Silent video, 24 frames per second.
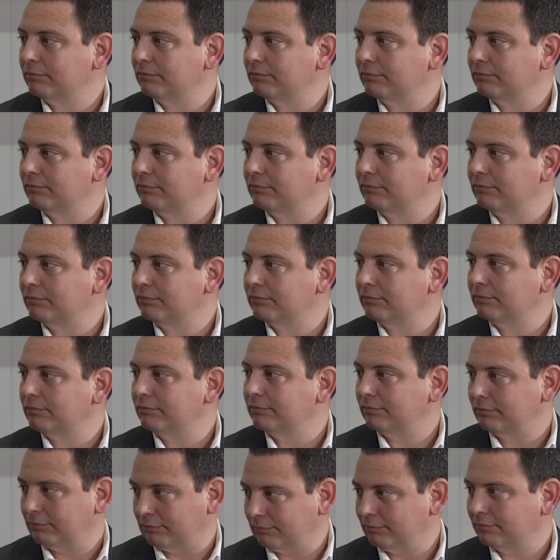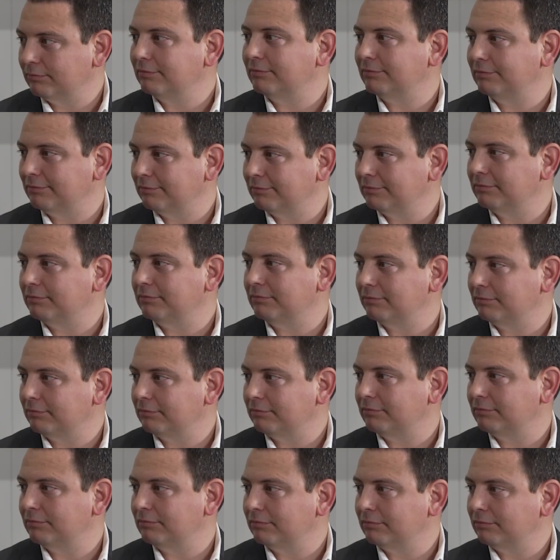
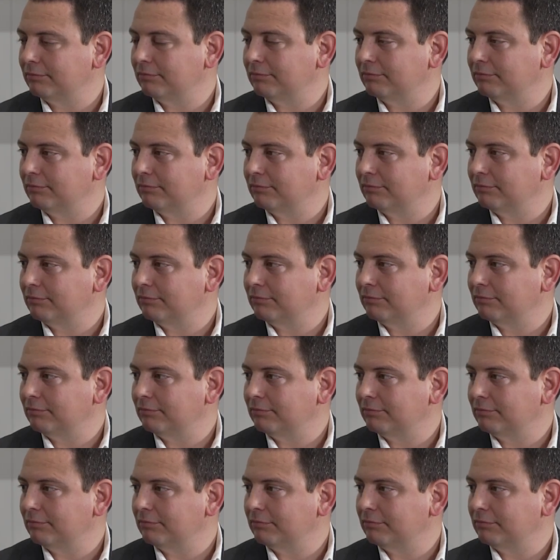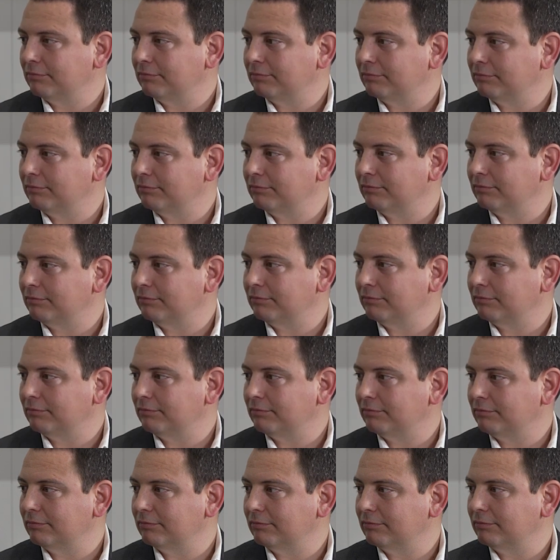
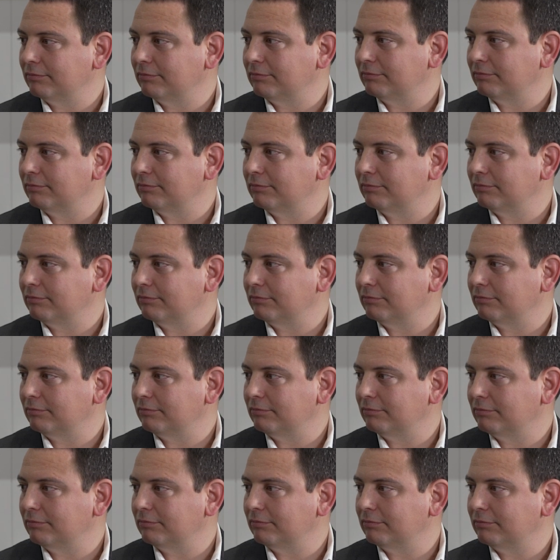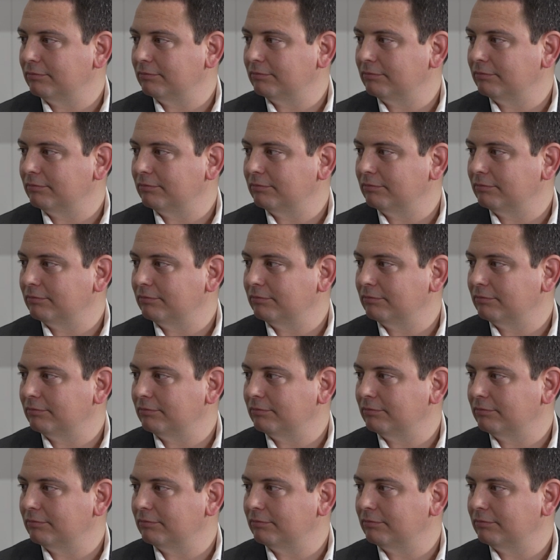[no speech]